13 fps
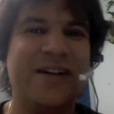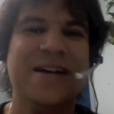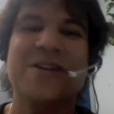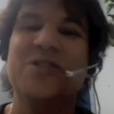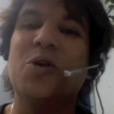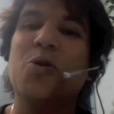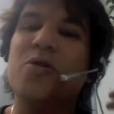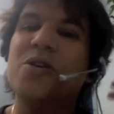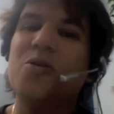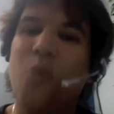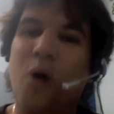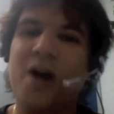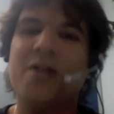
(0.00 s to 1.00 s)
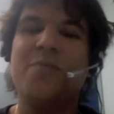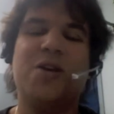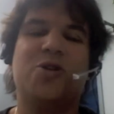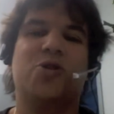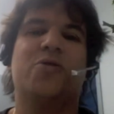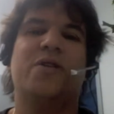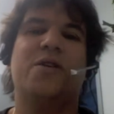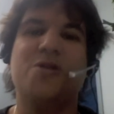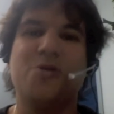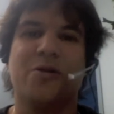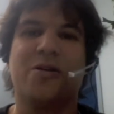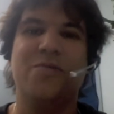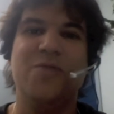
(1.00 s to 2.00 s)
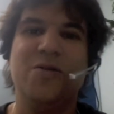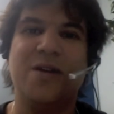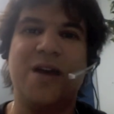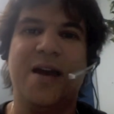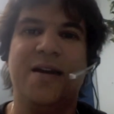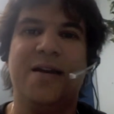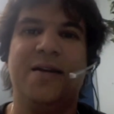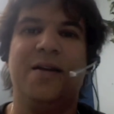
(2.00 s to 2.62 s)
So you want to make sure that you're communicating